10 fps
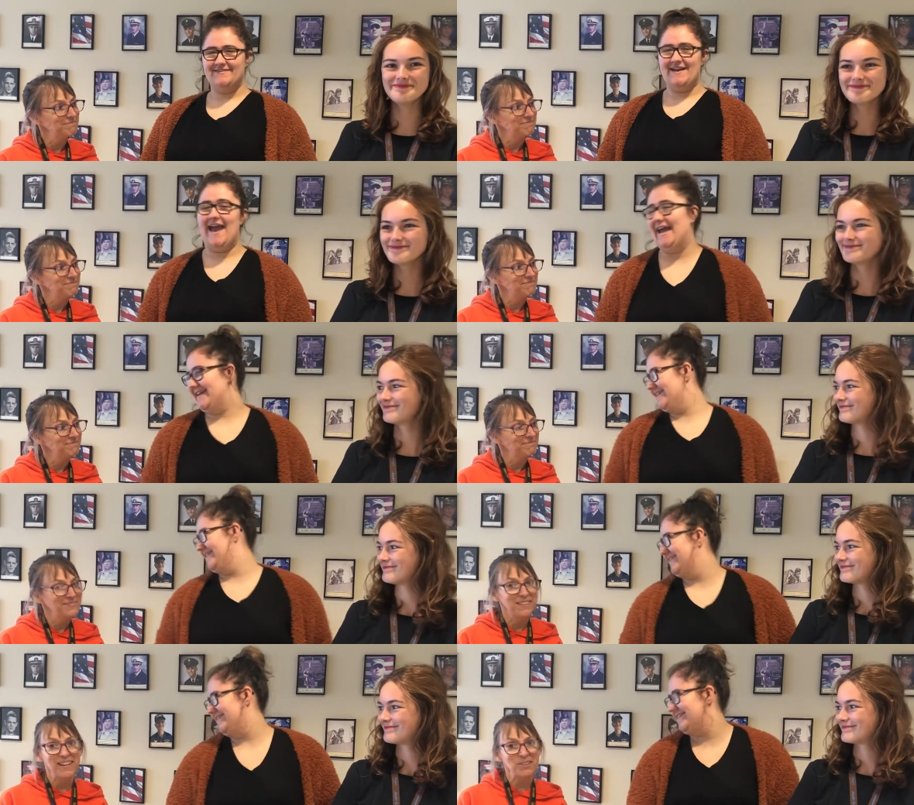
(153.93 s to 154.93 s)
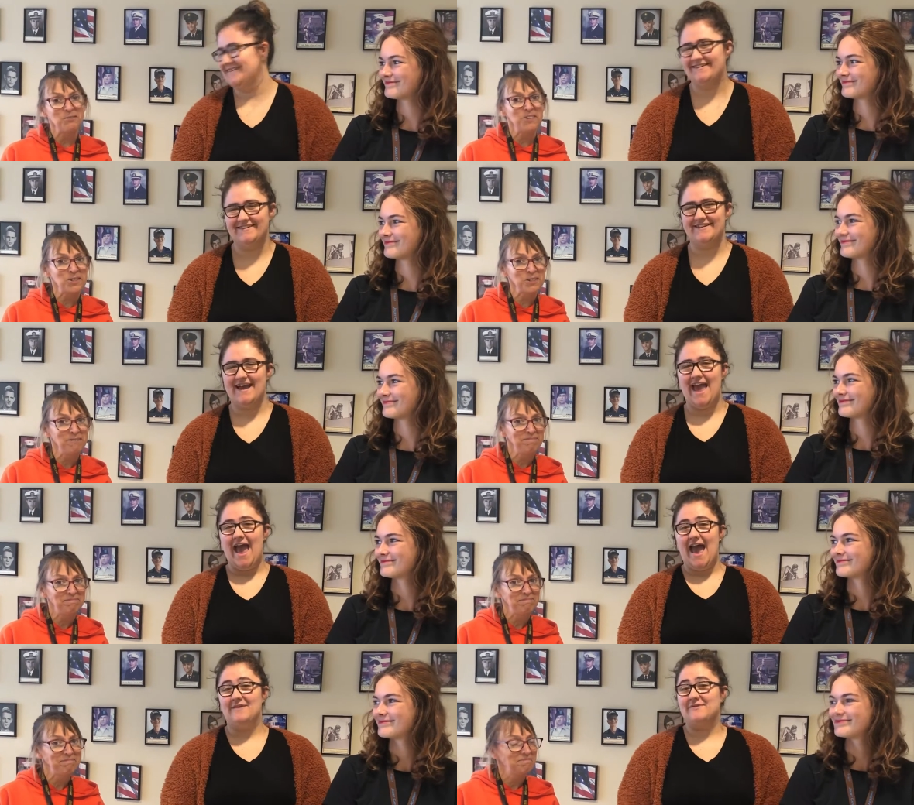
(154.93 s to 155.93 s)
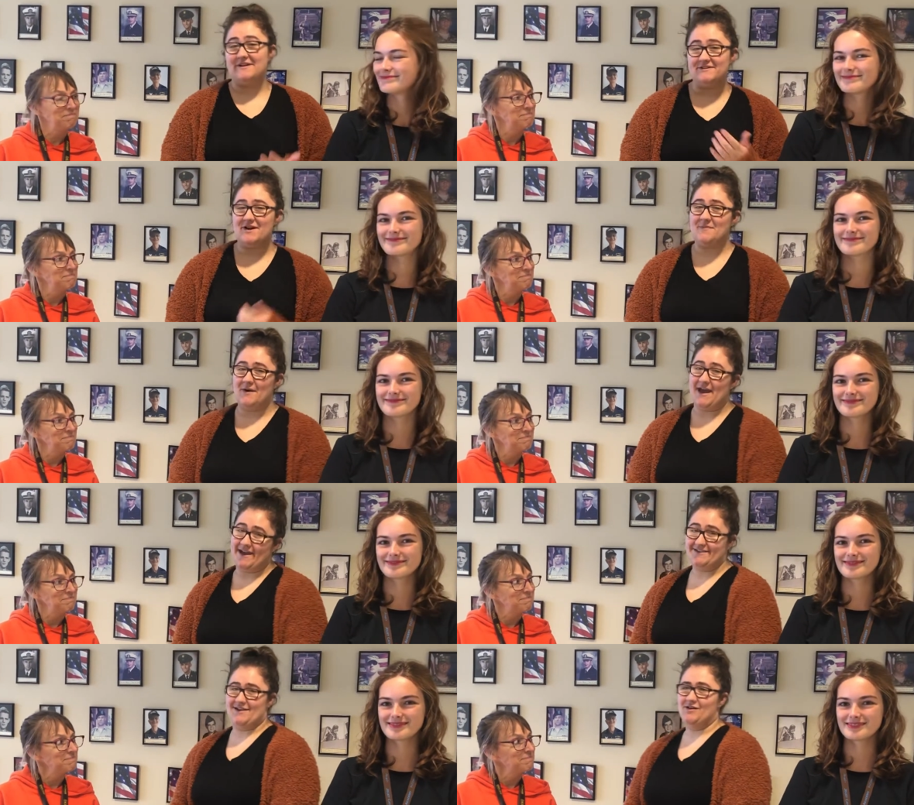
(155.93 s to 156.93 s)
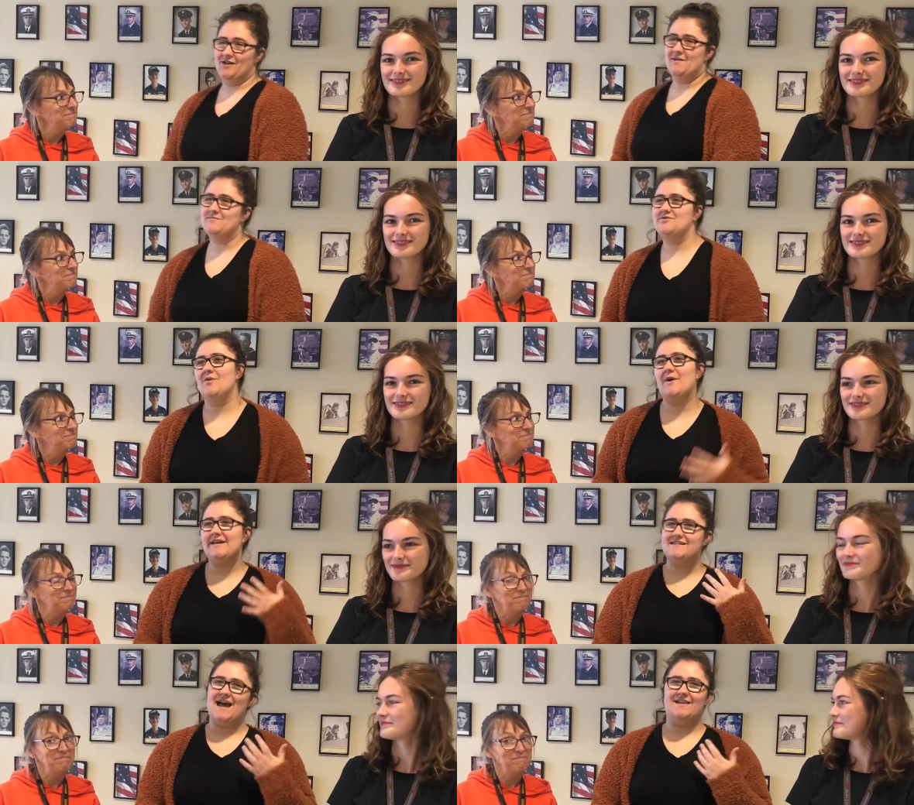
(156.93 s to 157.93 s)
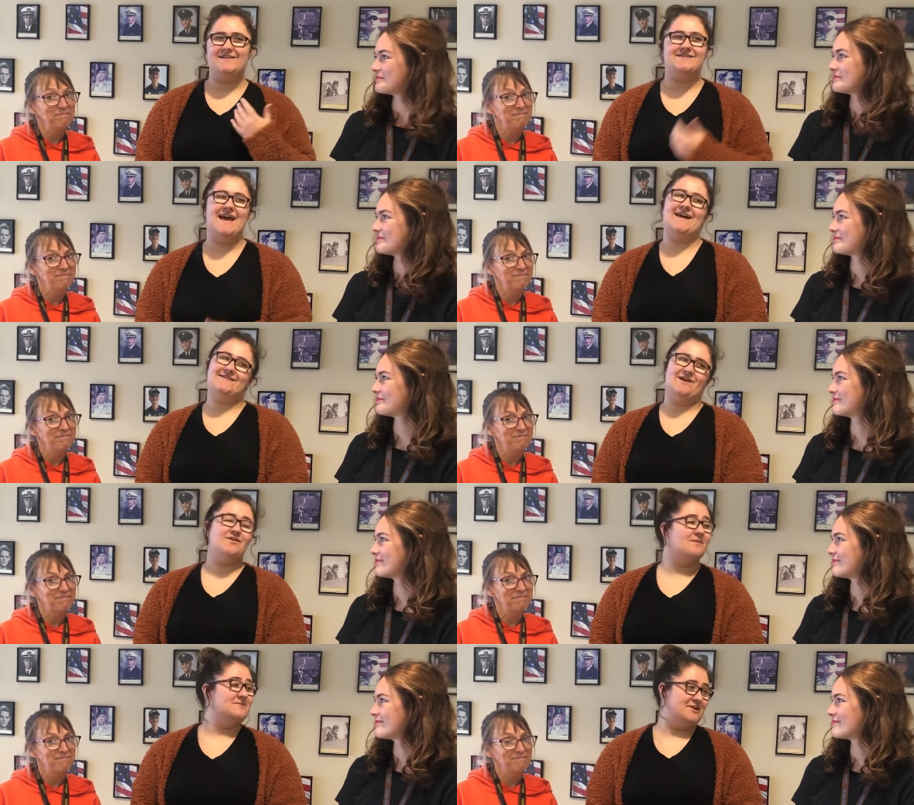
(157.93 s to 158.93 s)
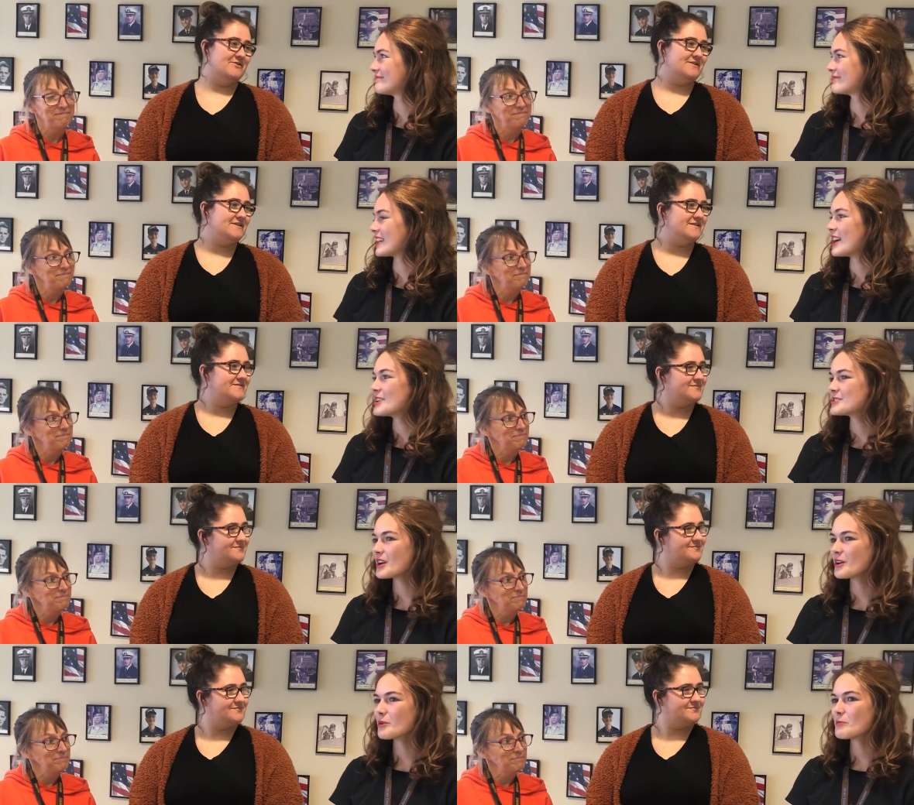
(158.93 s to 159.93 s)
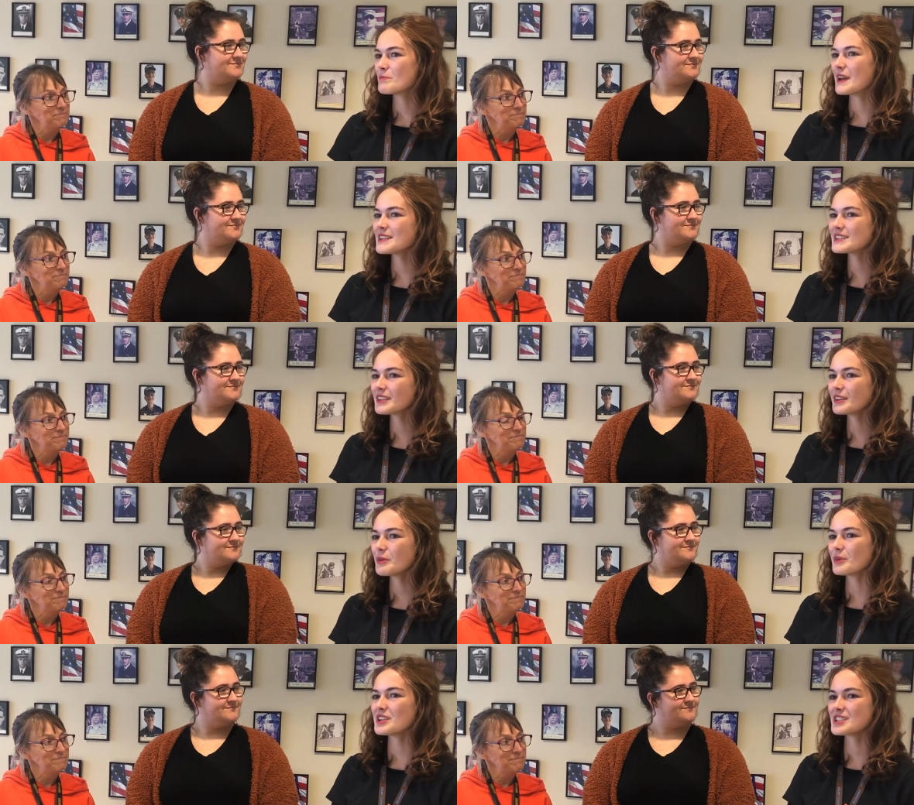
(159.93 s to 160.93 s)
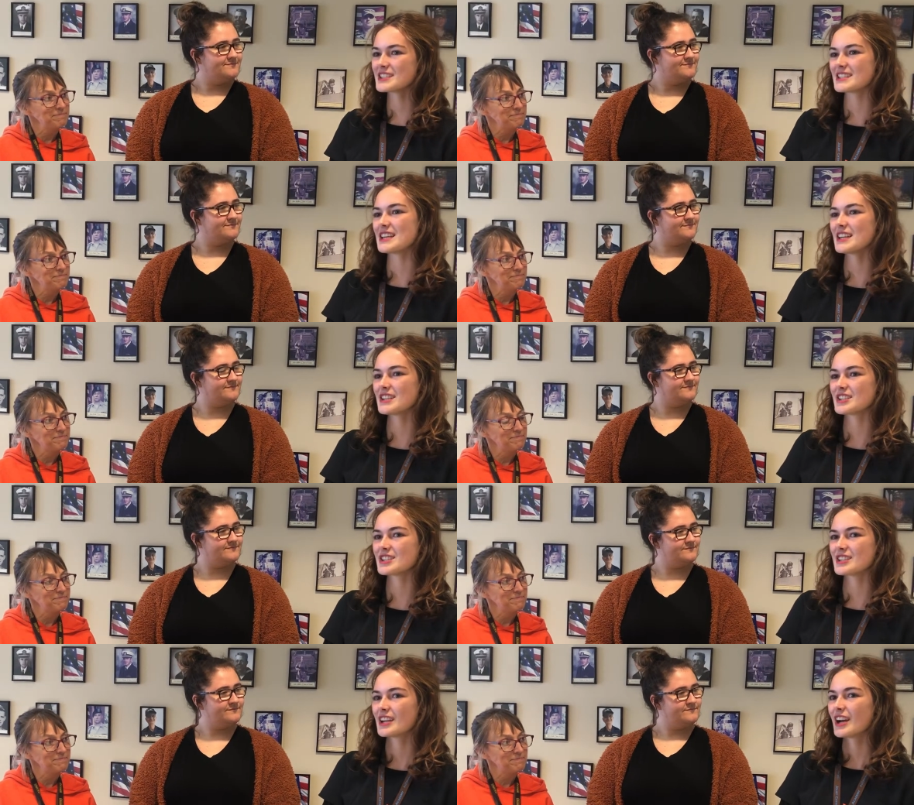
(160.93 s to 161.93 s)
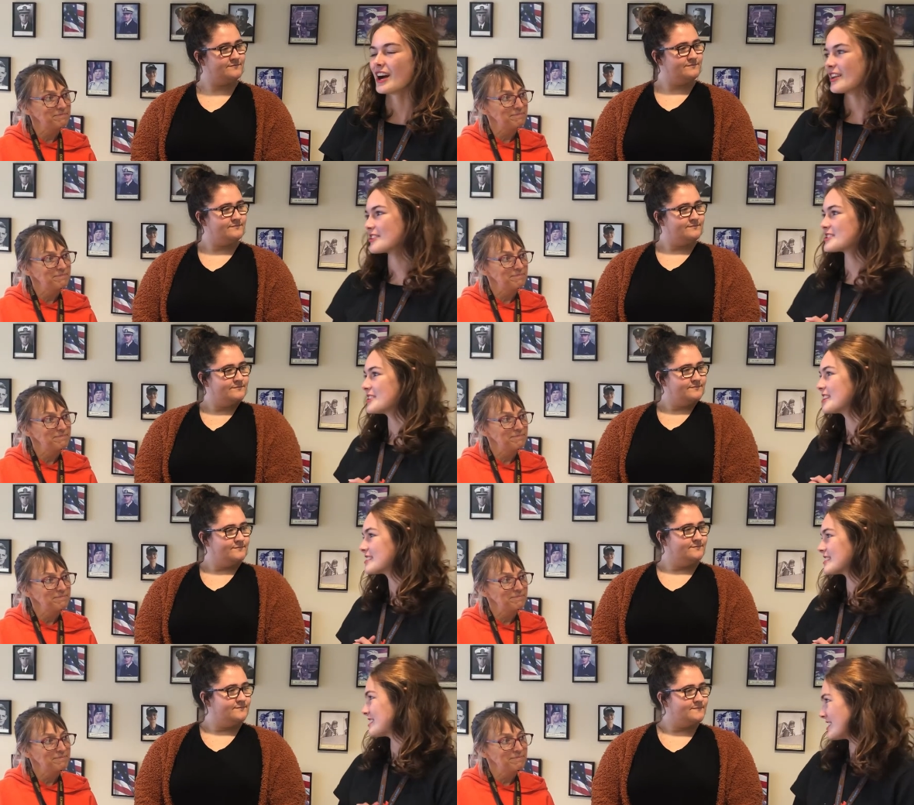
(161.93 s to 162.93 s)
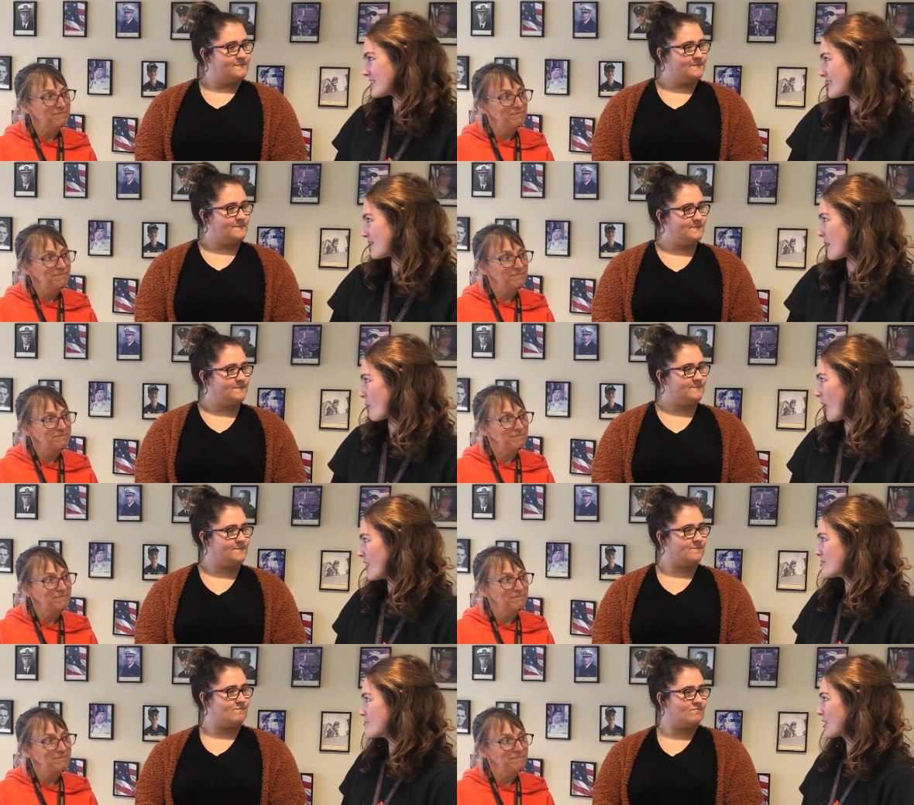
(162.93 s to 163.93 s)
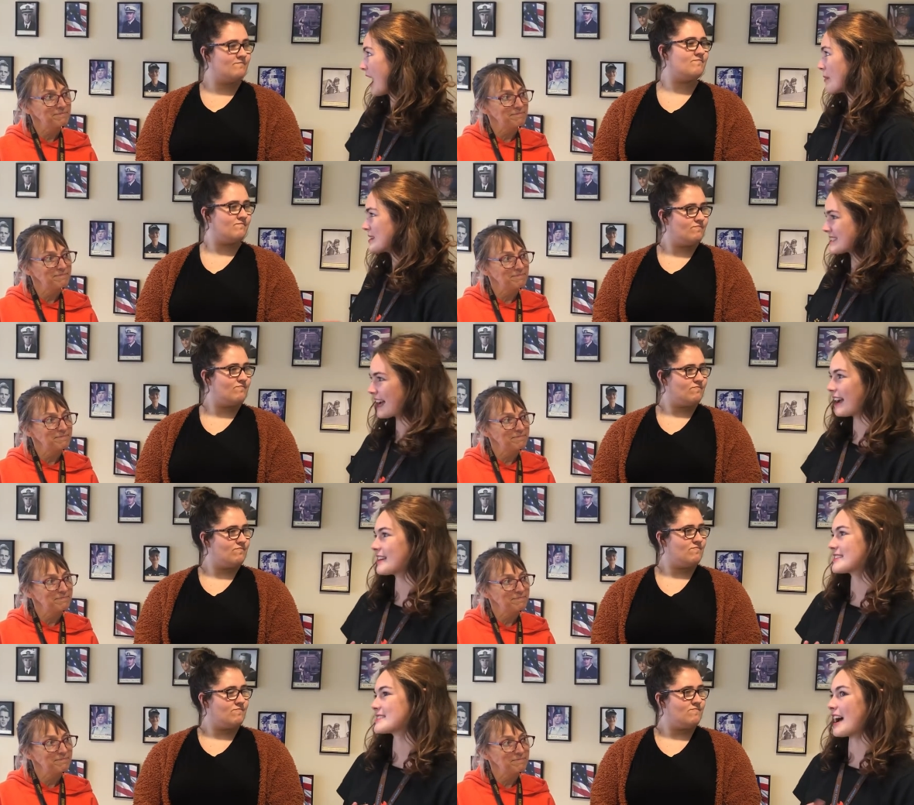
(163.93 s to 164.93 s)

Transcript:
Speaker 1: and Doctor Fisher, and we're here to talk about A S L Club. So what exactly does the A S L Club do?
Speaker 2: So basically we just teach other students and teachers if they want common signs, the